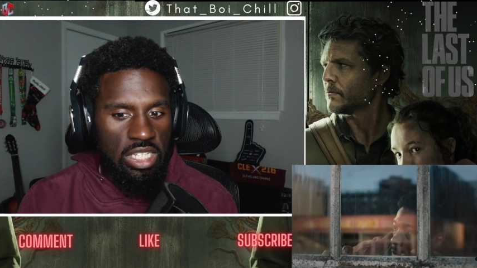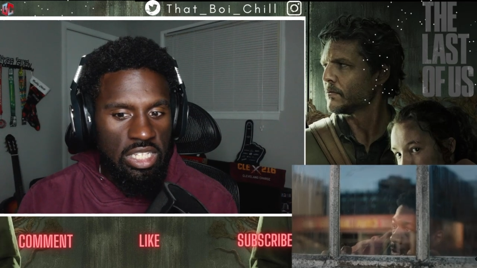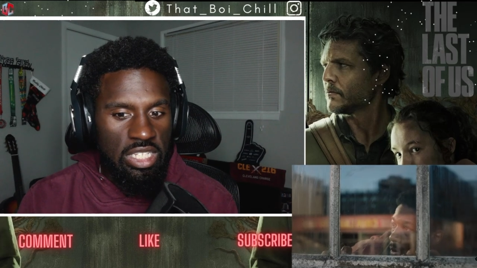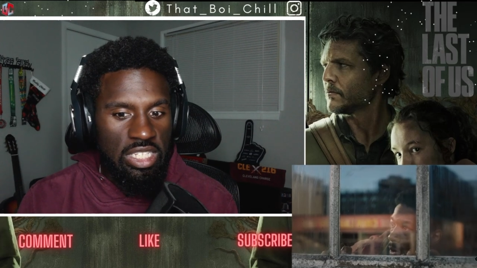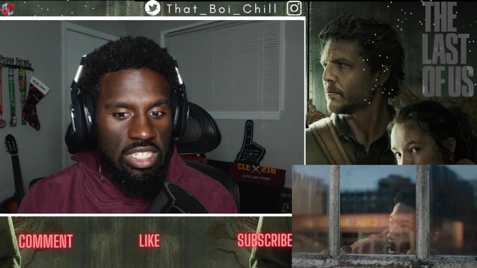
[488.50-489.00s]

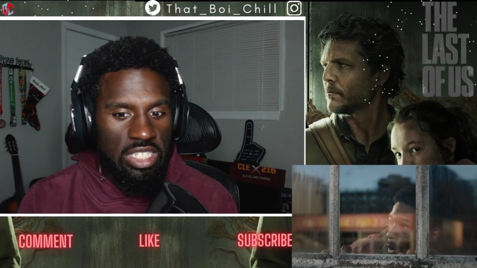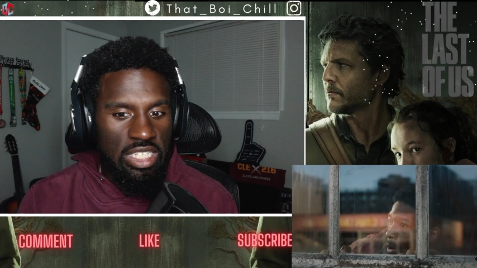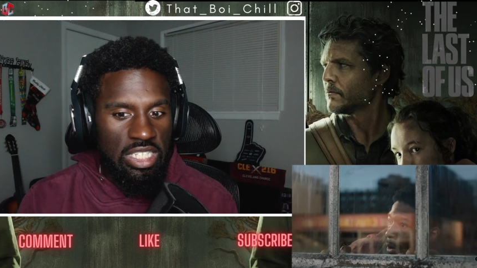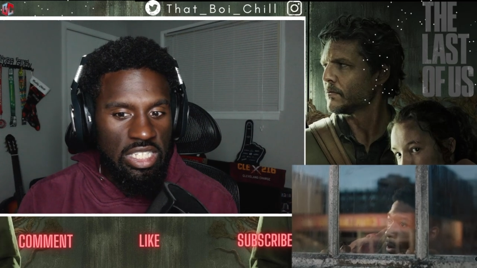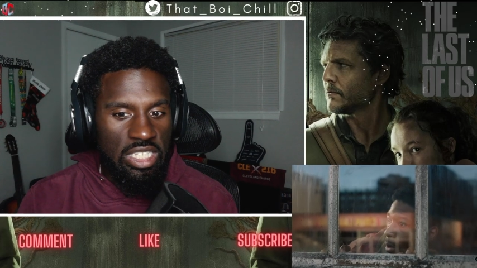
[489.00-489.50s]

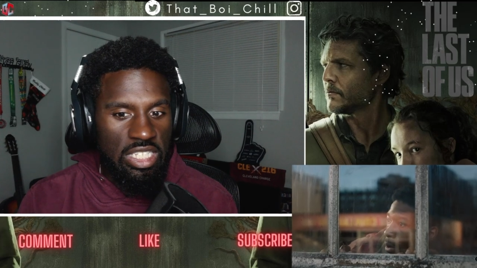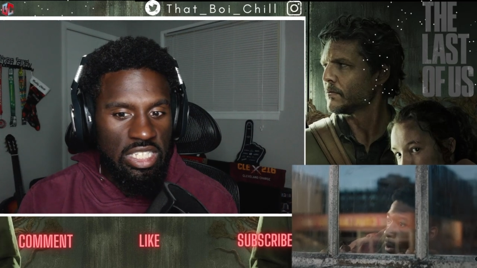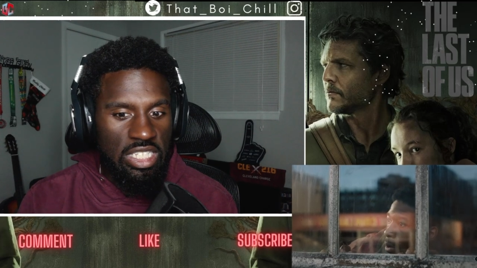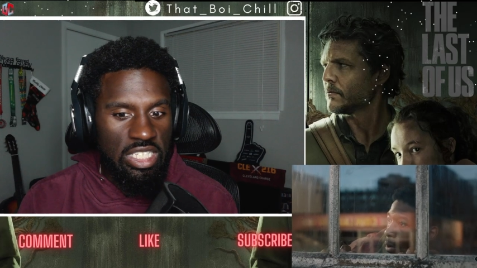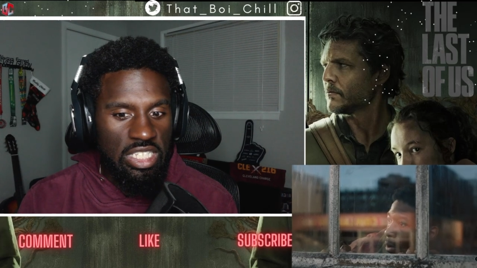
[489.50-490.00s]

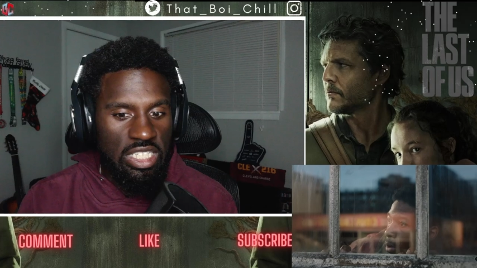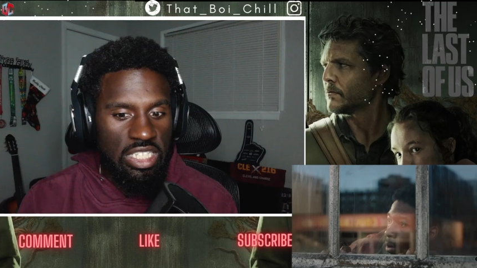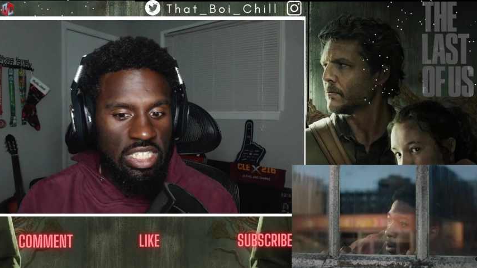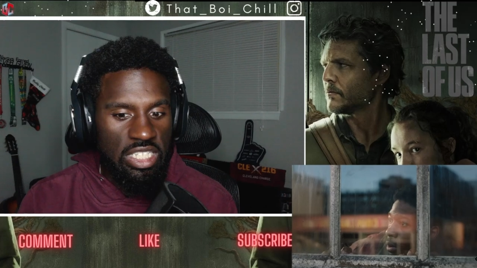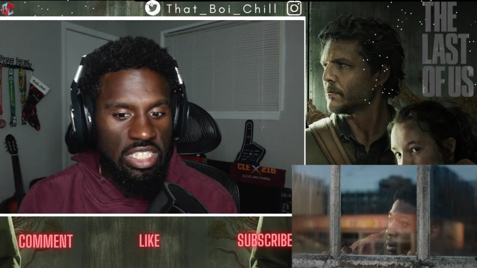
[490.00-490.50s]

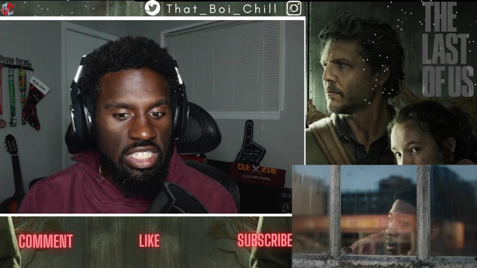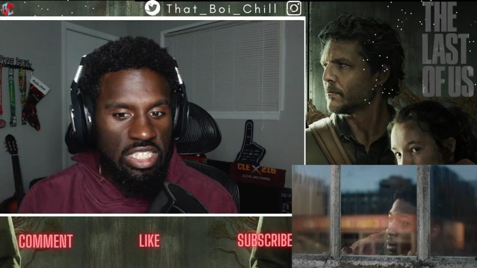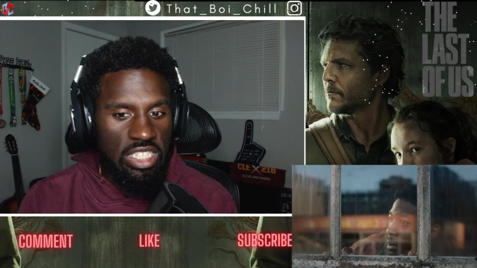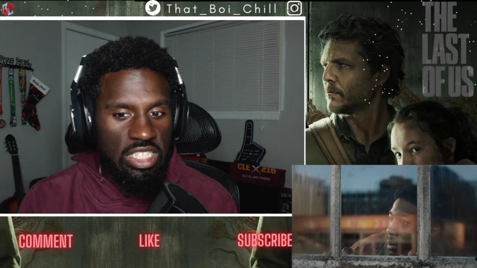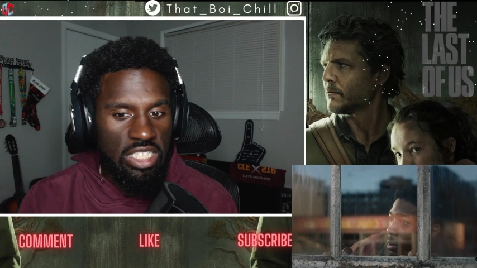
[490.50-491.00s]

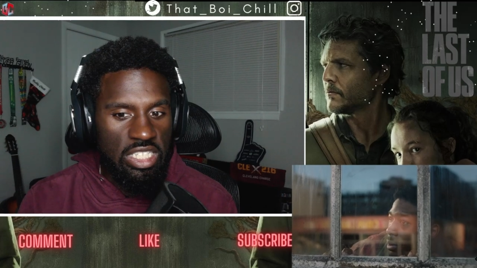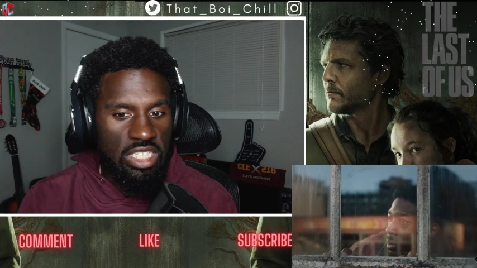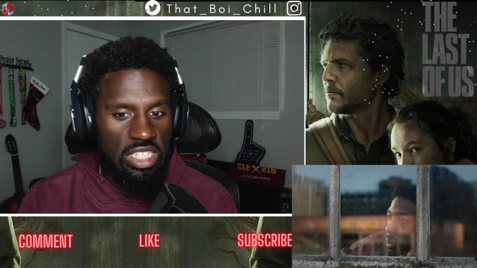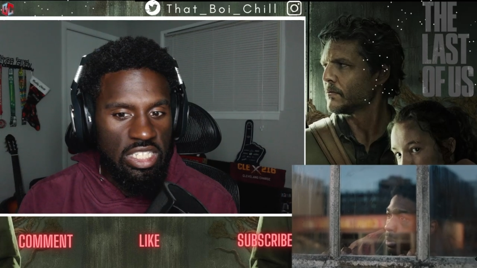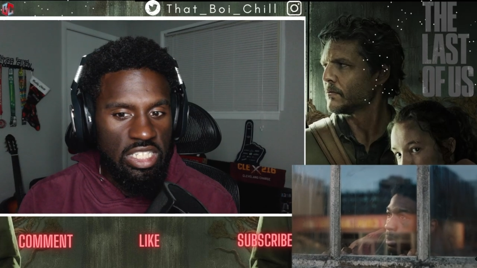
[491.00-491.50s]

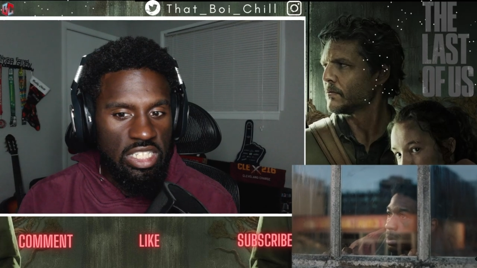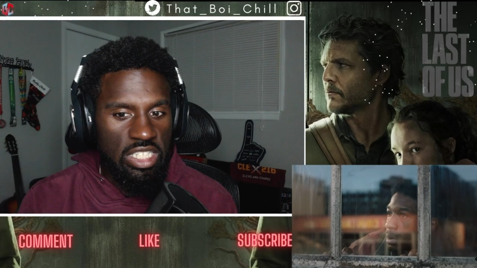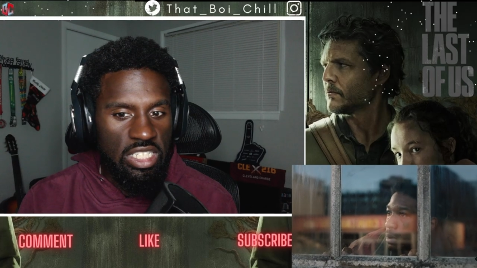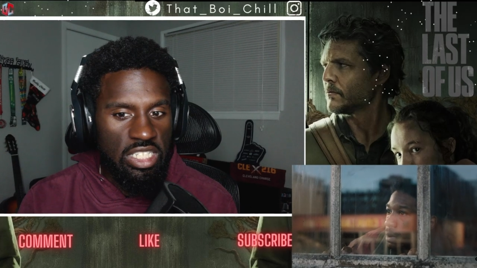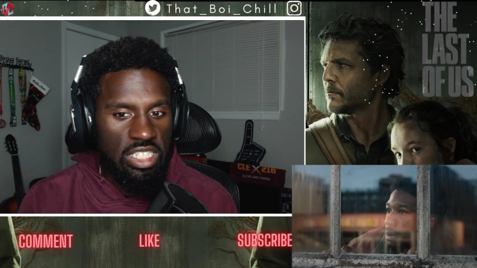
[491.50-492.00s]

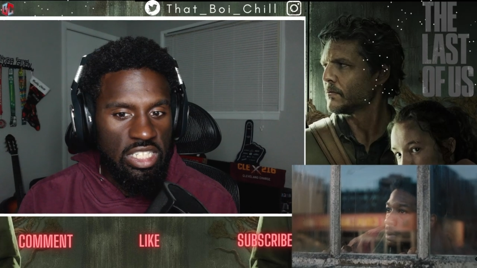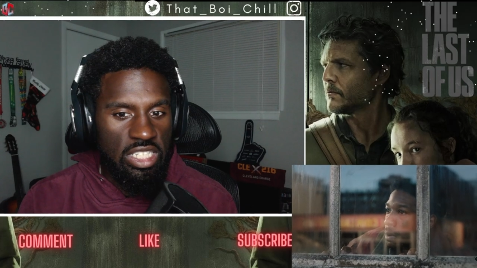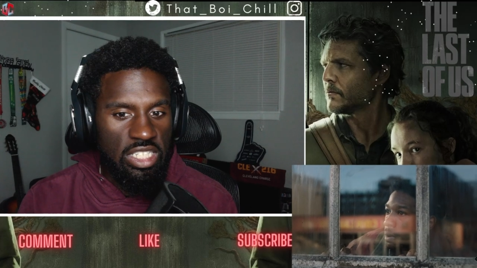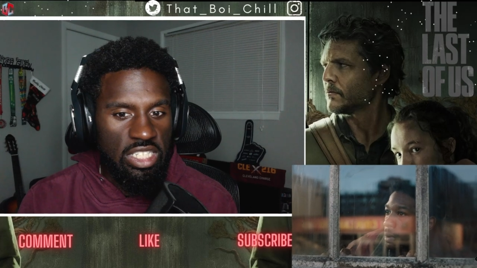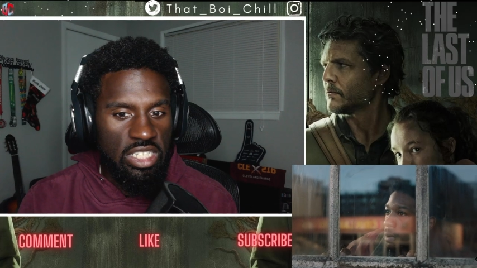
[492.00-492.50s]

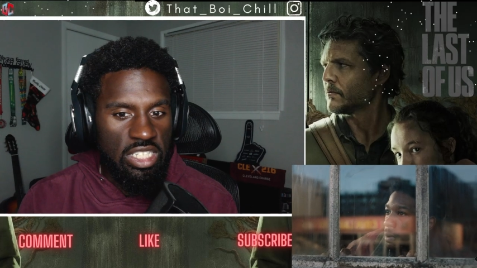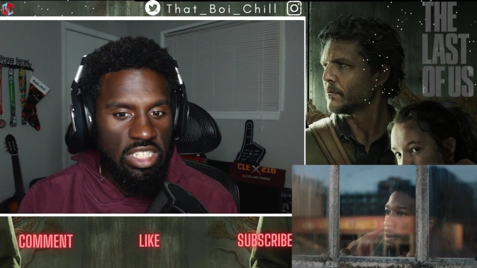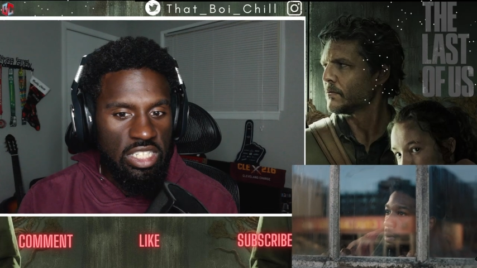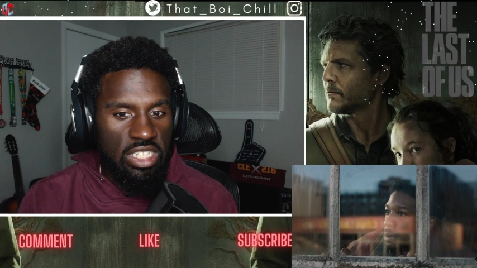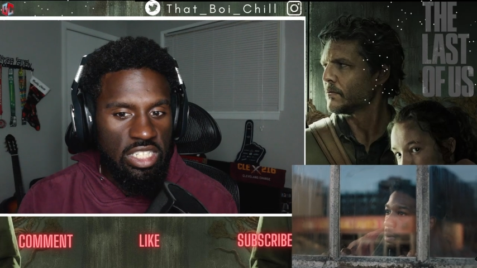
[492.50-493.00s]

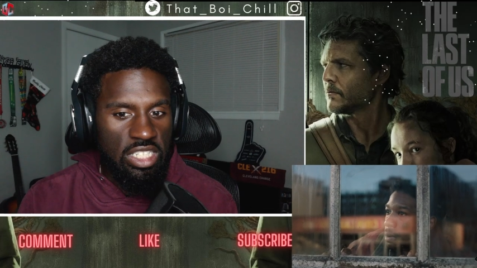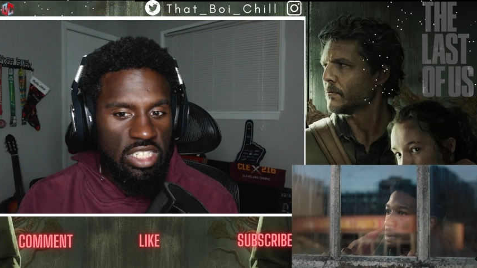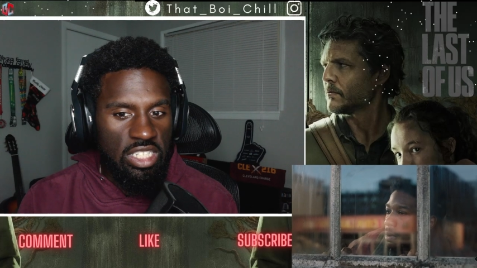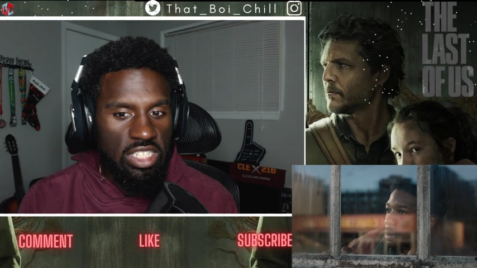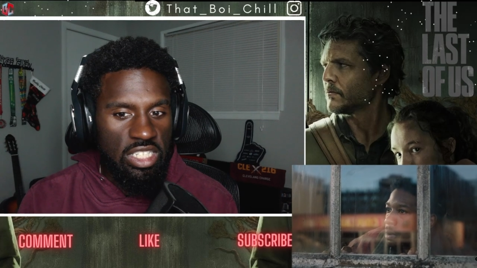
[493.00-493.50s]

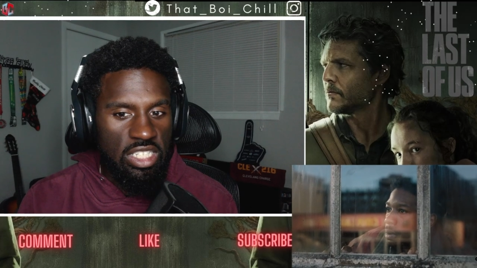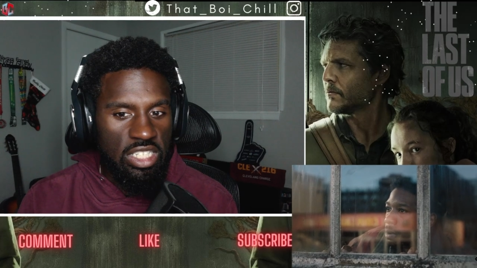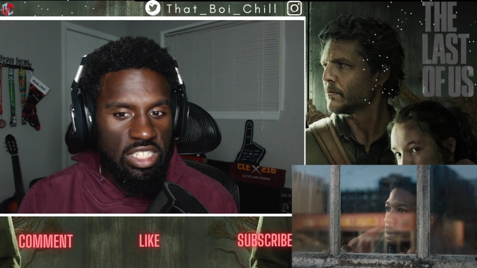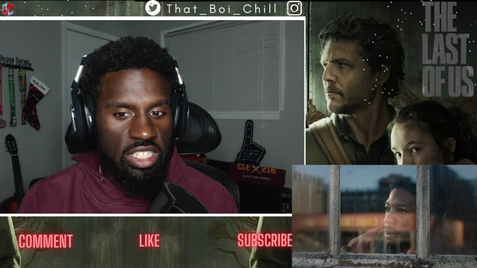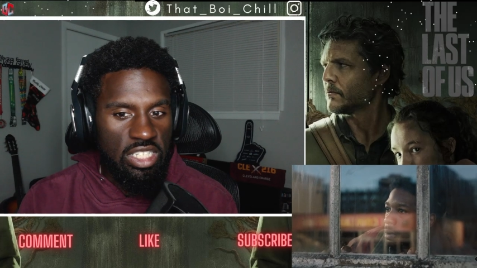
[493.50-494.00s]

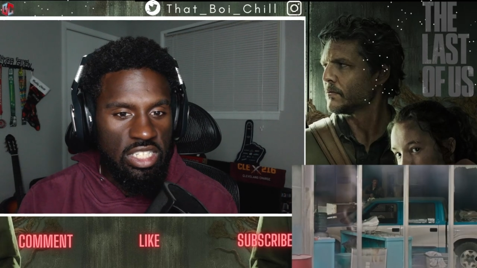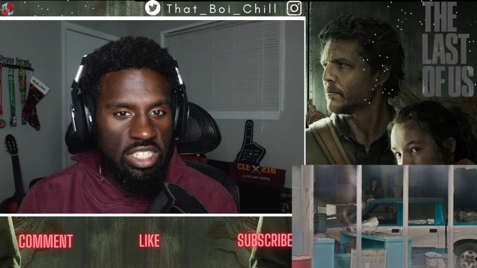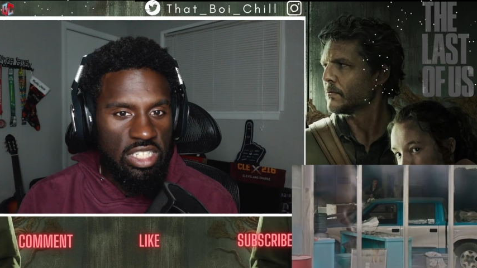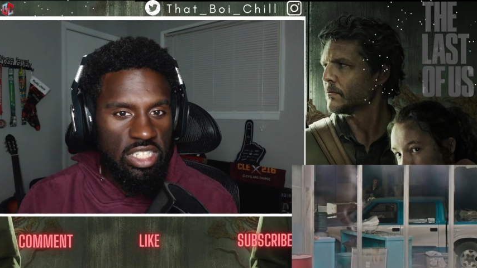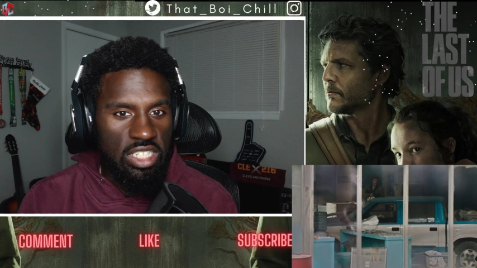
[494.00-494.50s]

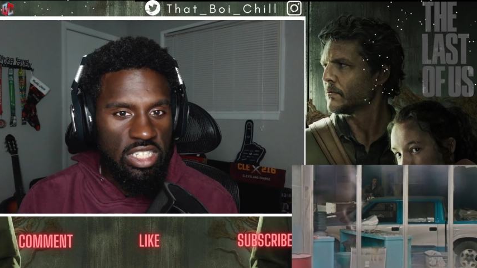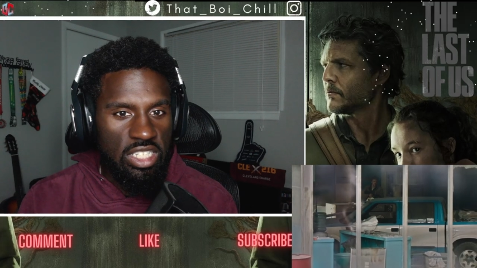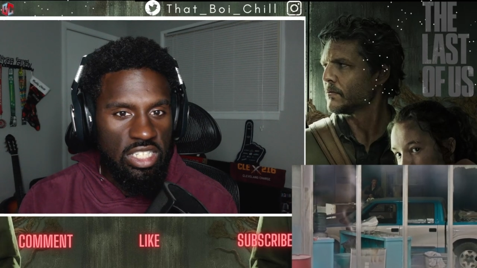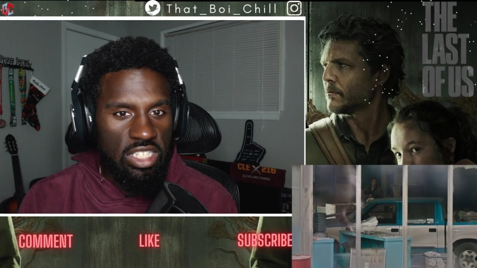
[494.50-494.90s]
Nothing is said.